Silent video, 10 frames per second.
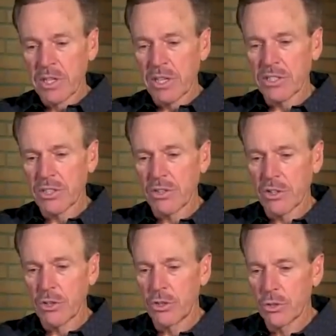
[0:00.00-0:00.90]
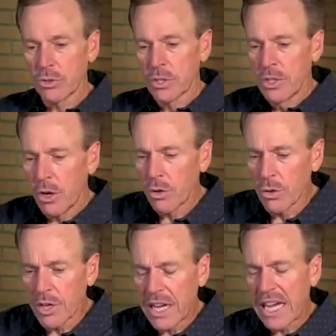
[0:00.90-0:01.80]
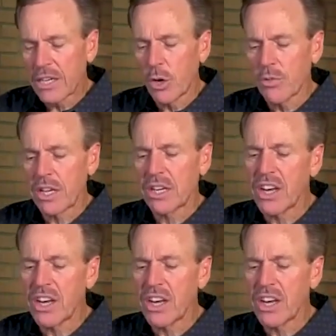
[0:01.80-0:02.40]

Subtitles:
Listen to the good news. Oh, Lord, I know that